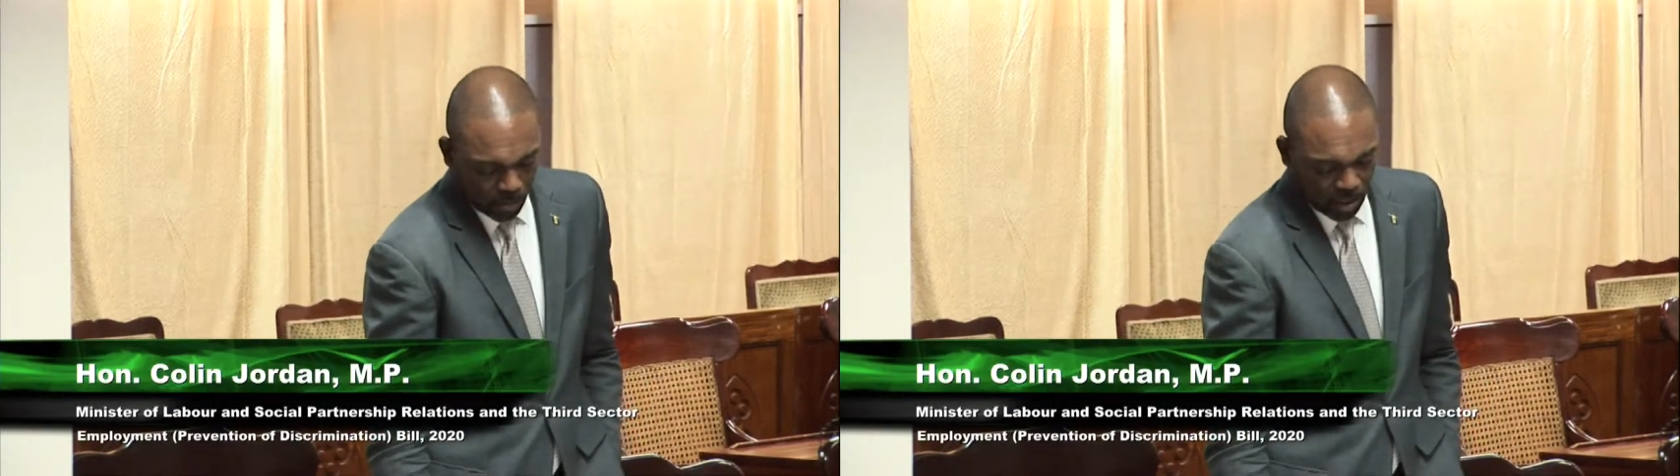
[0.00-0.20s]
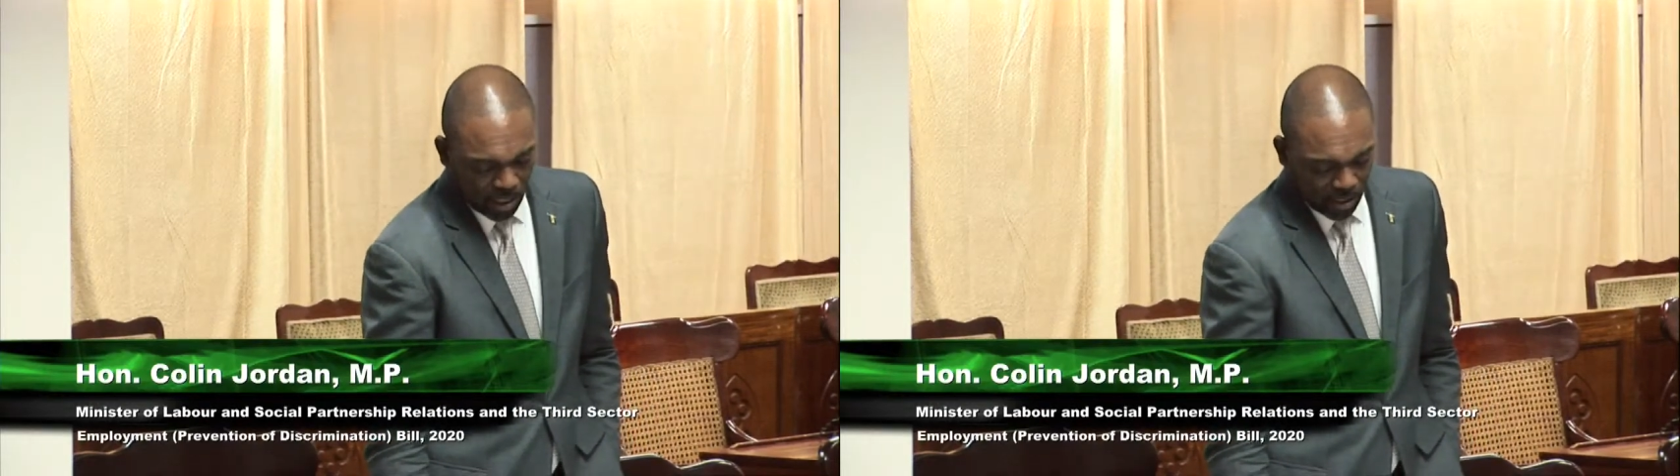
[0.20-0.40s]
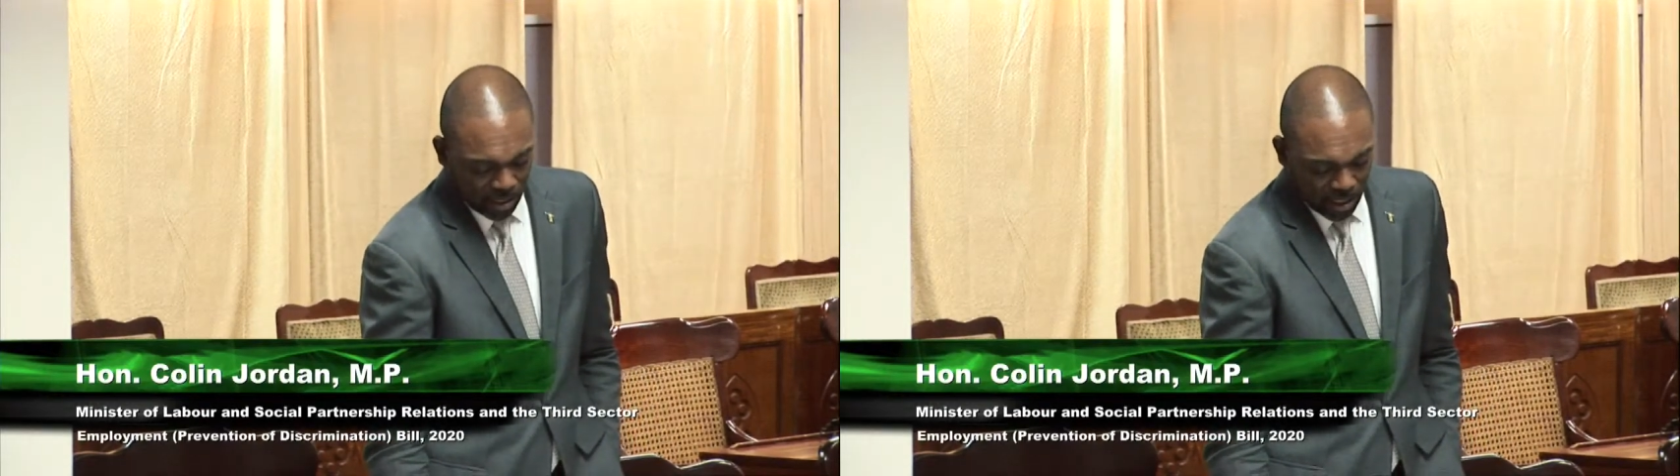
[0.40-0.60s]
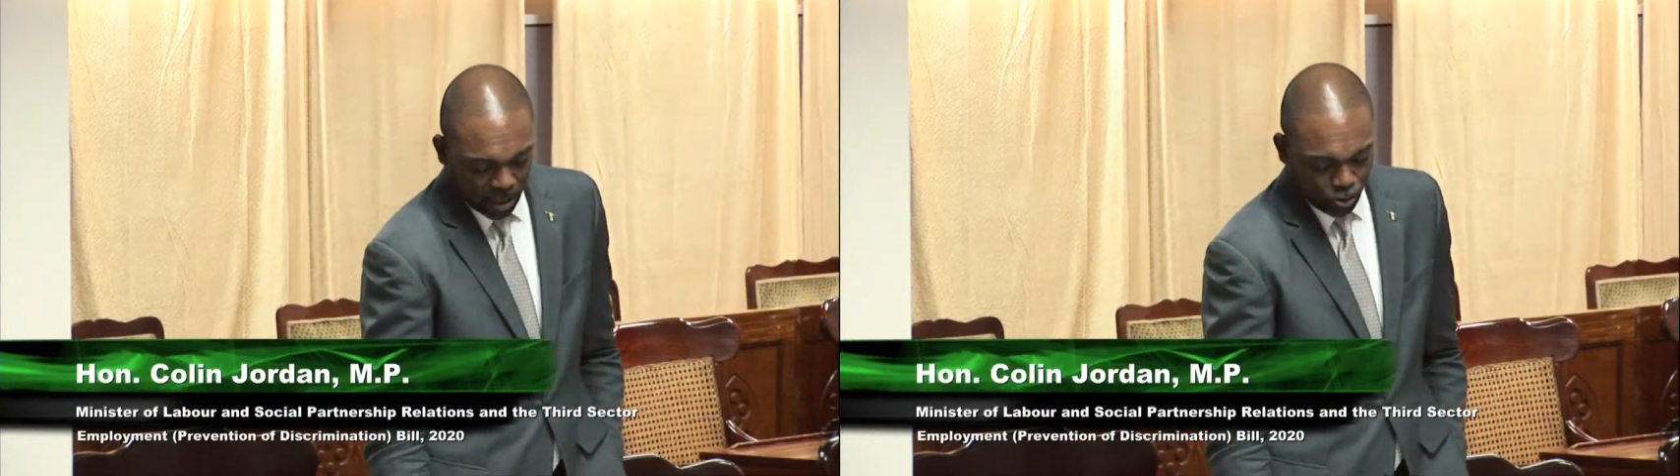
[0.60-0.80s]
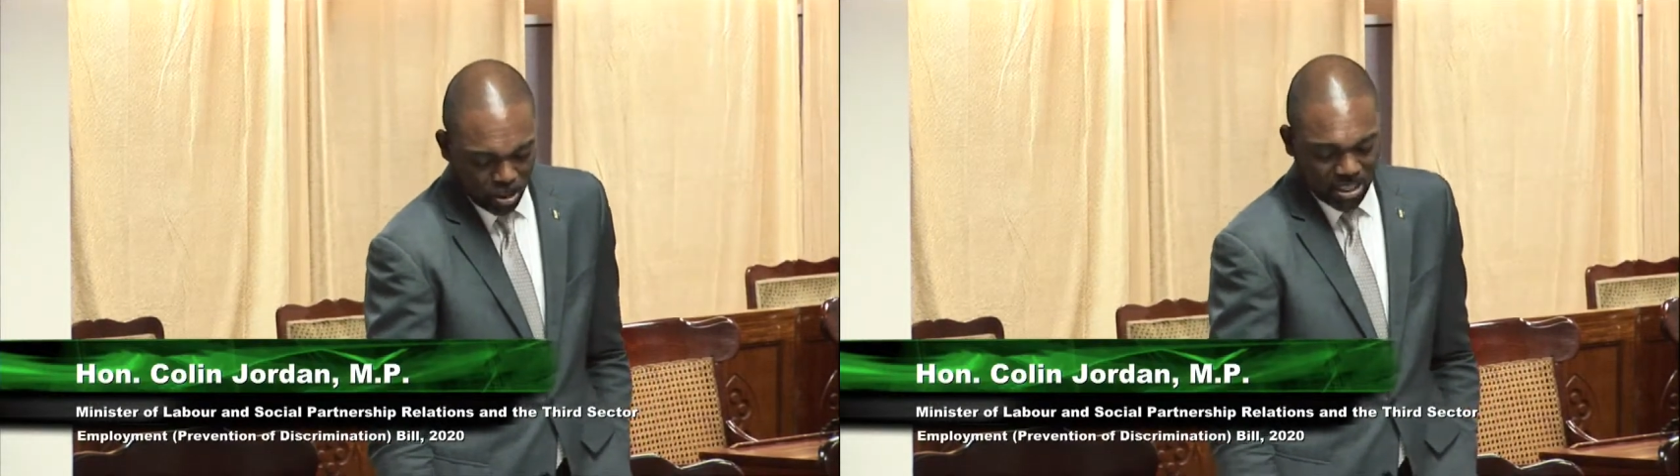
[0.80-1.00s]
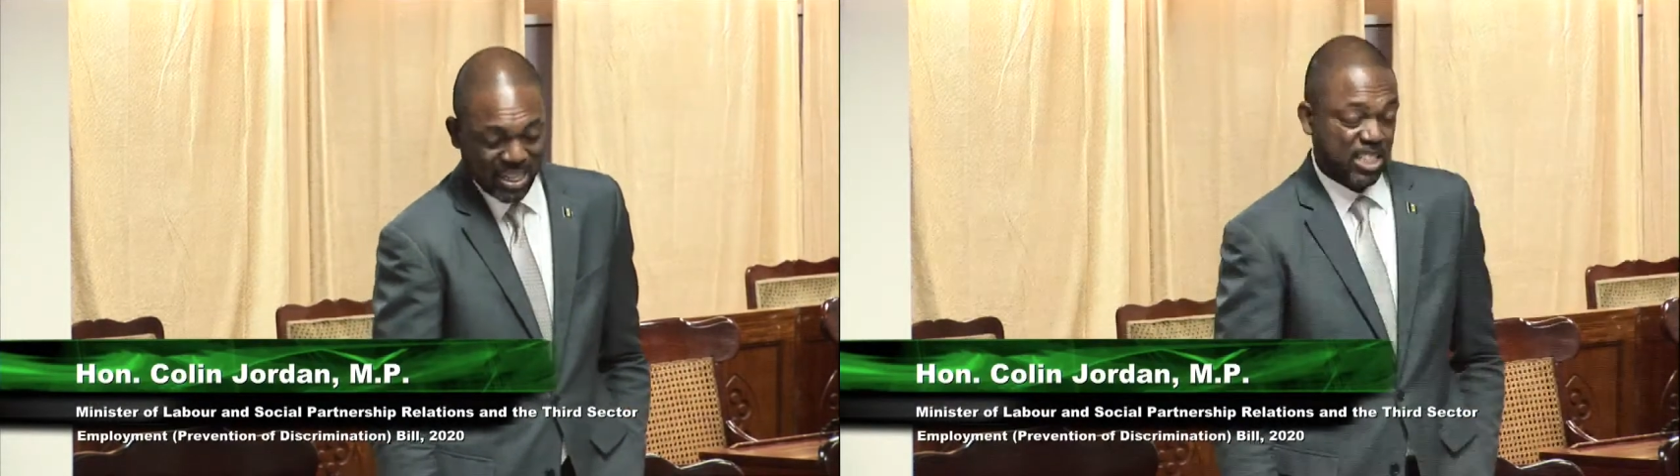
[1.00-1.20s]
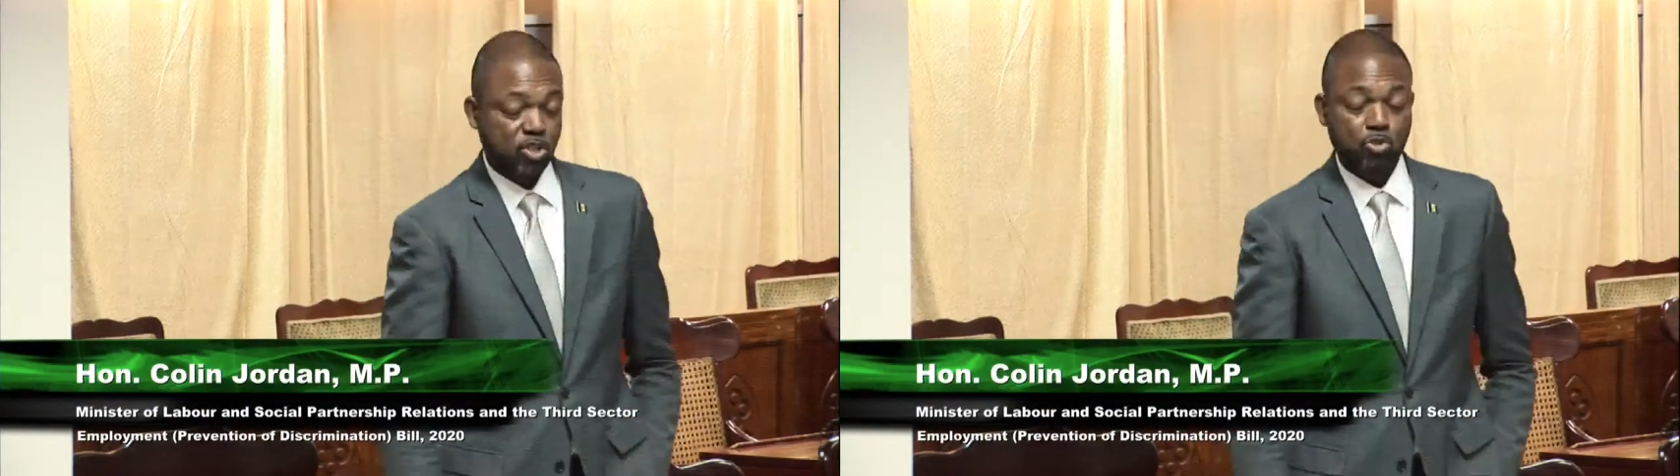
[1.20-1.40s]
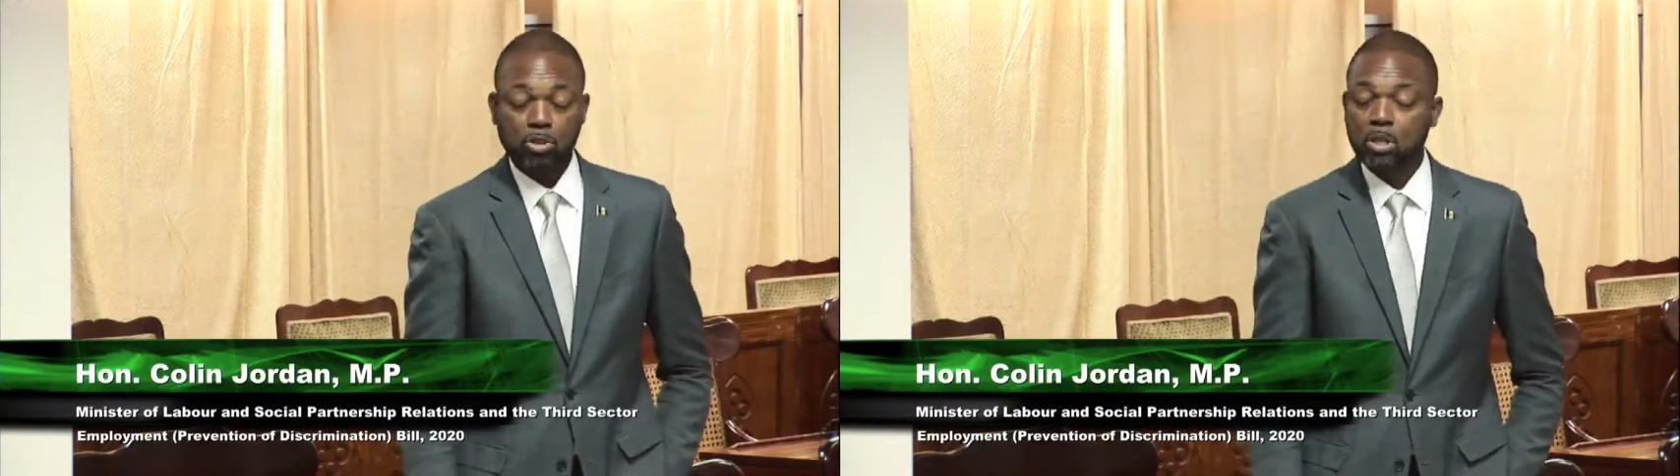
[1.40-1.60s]
in the country's
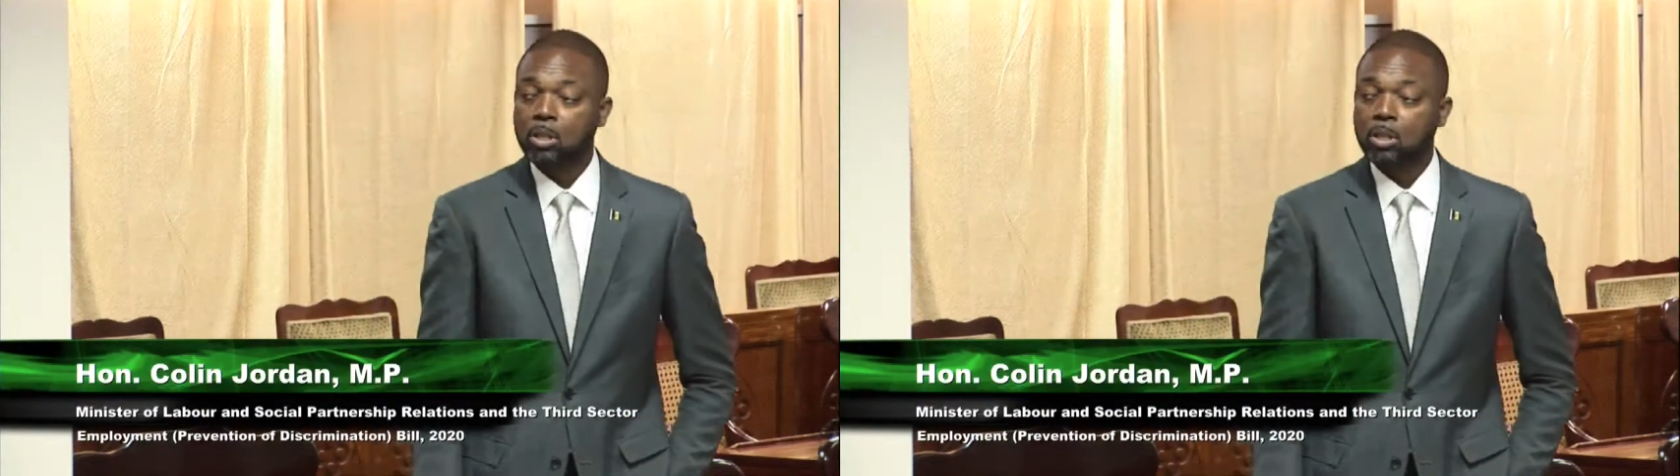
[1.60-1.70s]
history,